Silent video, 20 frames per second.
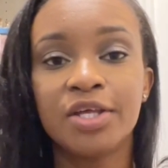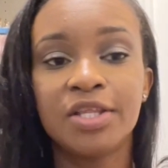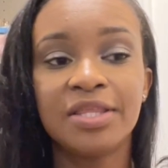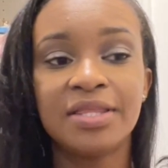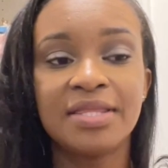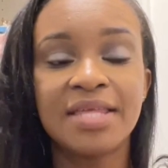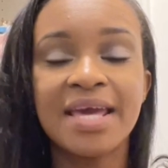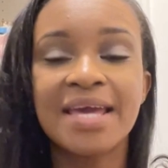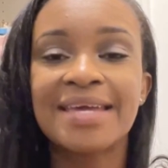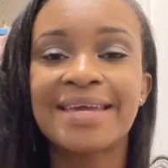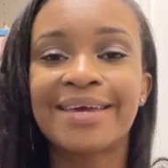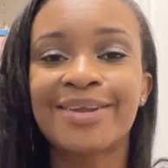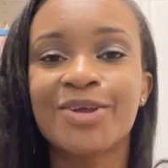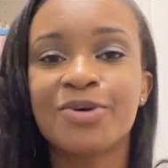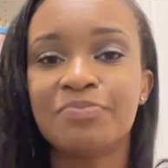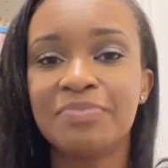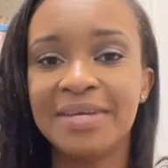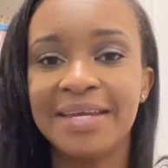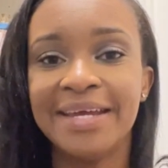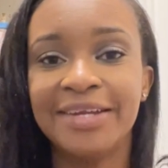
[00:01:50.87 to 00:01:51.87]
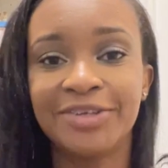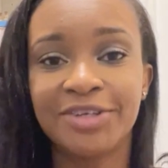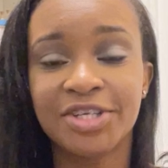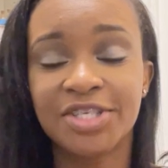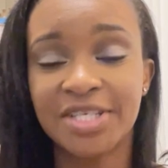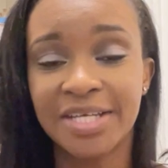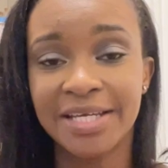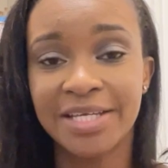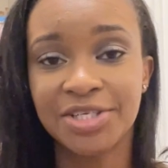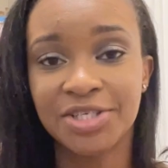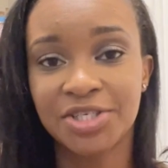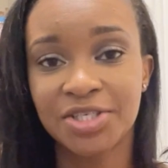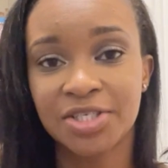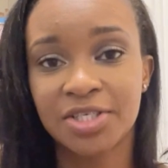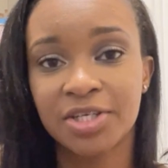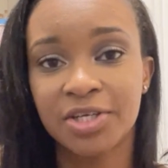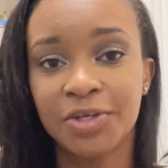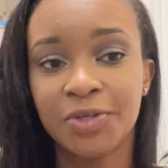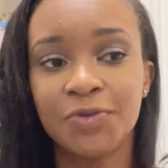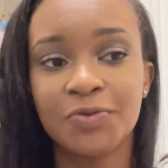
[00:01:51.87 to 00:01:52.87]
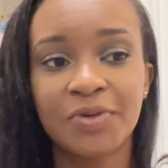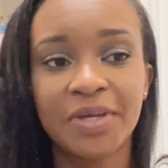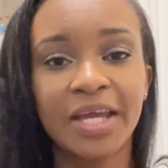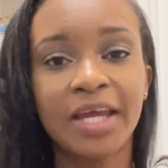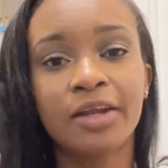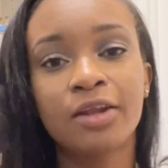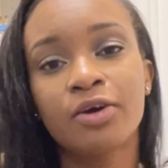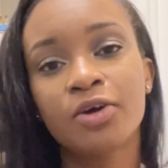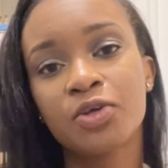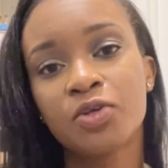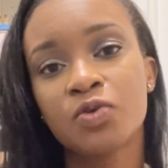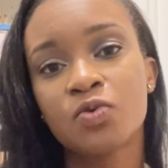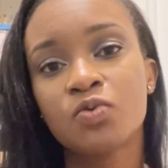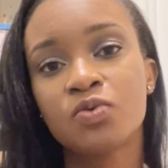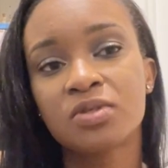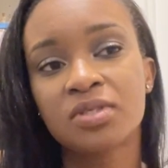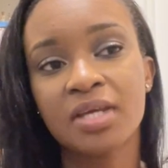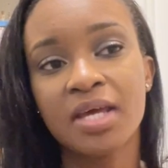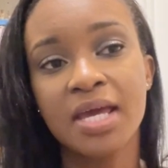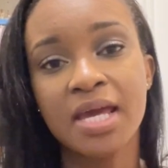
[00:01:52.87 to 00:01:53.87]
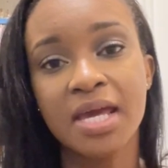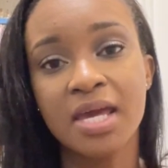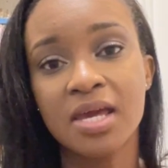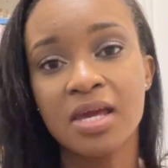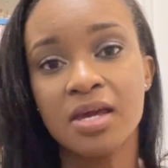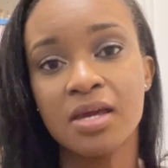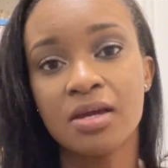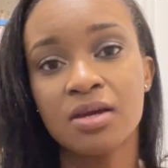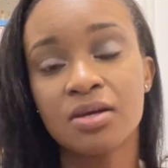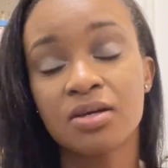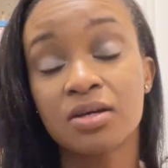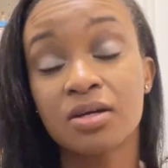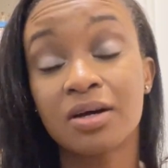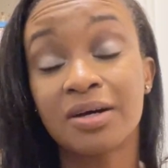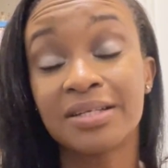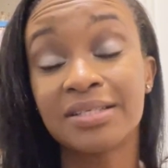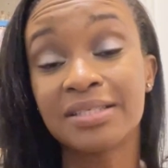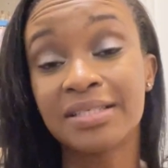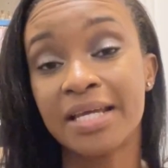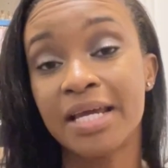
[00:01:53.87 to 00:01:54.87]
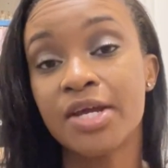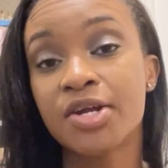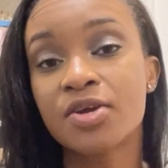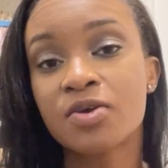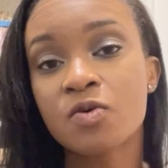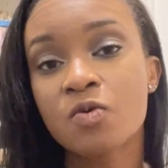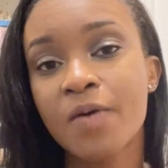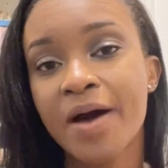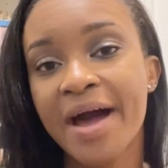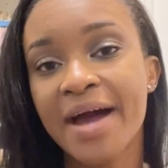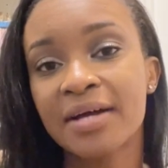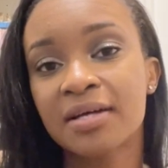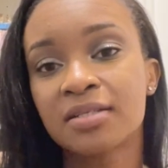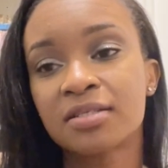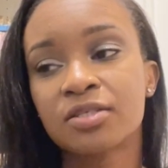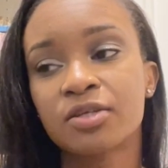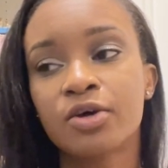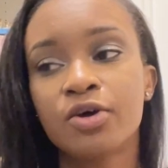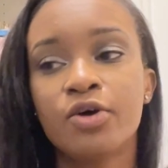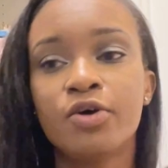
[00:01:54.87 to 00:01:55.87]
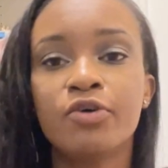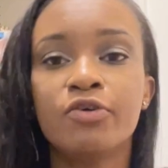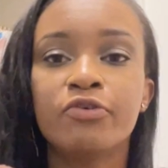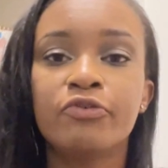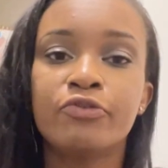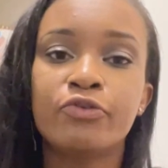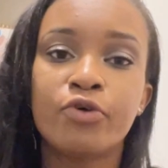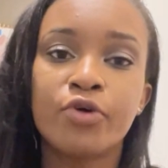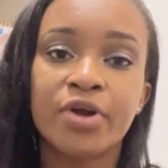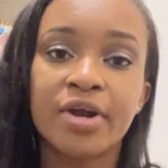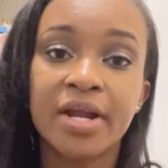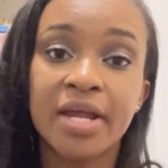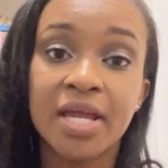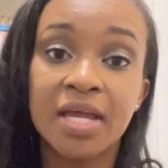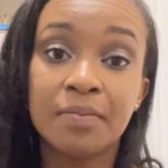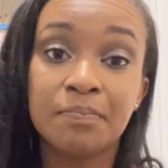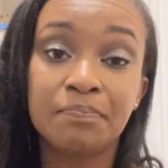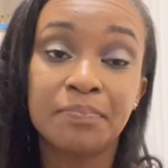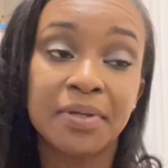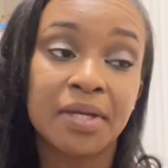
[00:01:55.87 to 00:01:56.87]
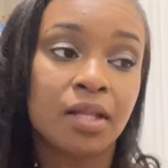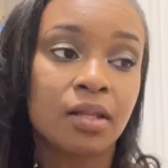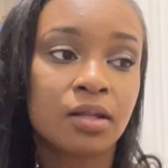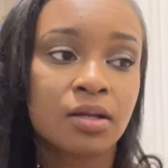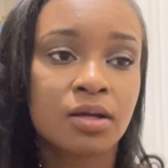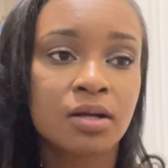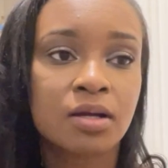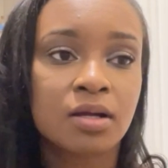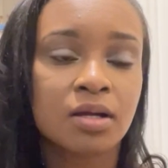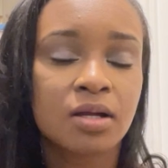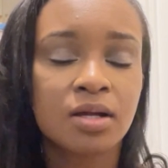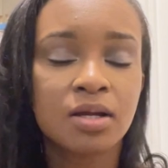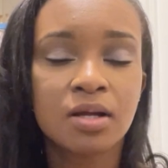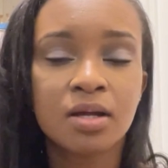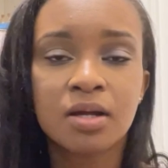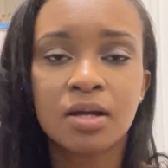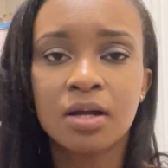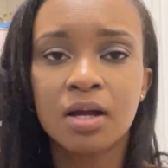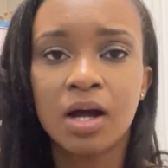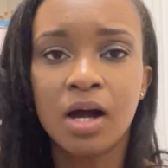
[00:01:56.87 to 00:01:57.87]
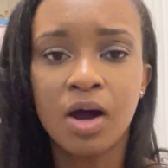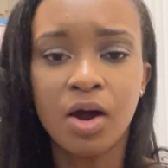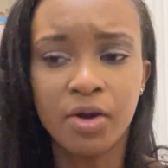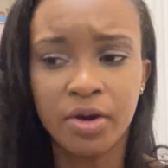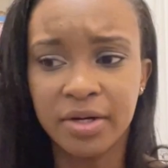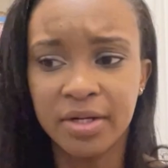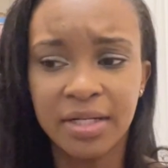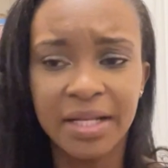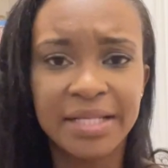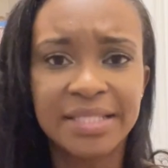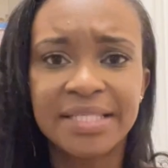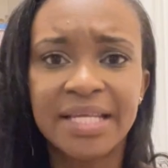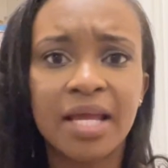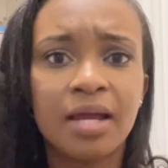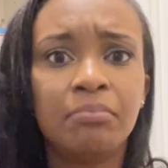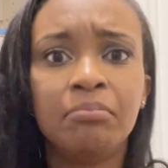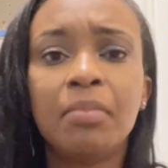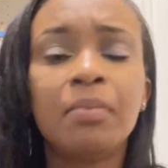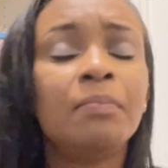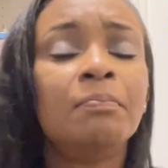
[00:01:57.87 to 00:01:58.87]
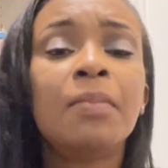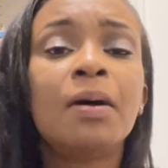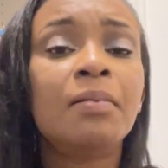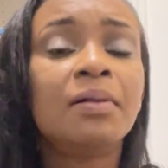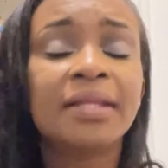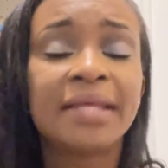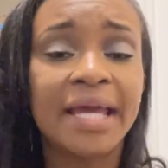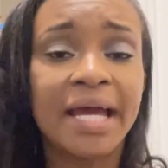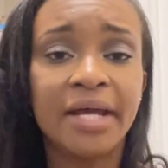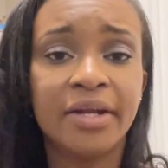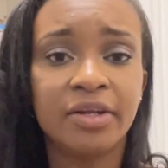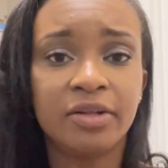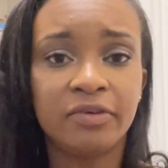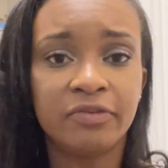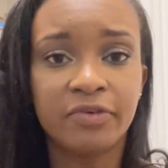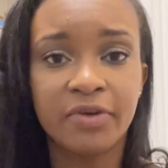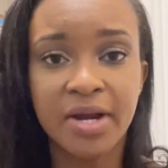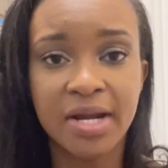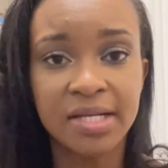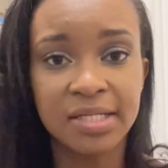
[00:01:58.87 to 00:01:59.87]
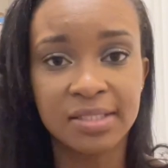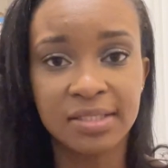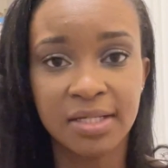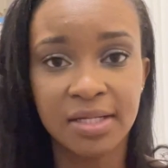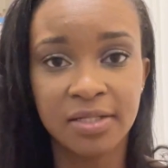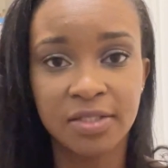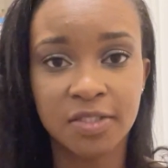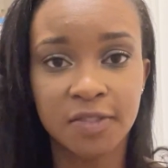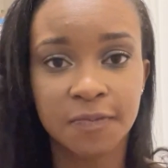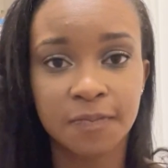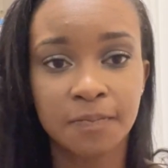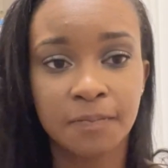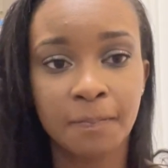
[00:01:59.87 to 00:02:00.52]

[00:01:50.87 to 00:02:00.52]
They cannot be interchanged. You cannot use a container wax for a pillar, or let's say a bubble candle, for instance.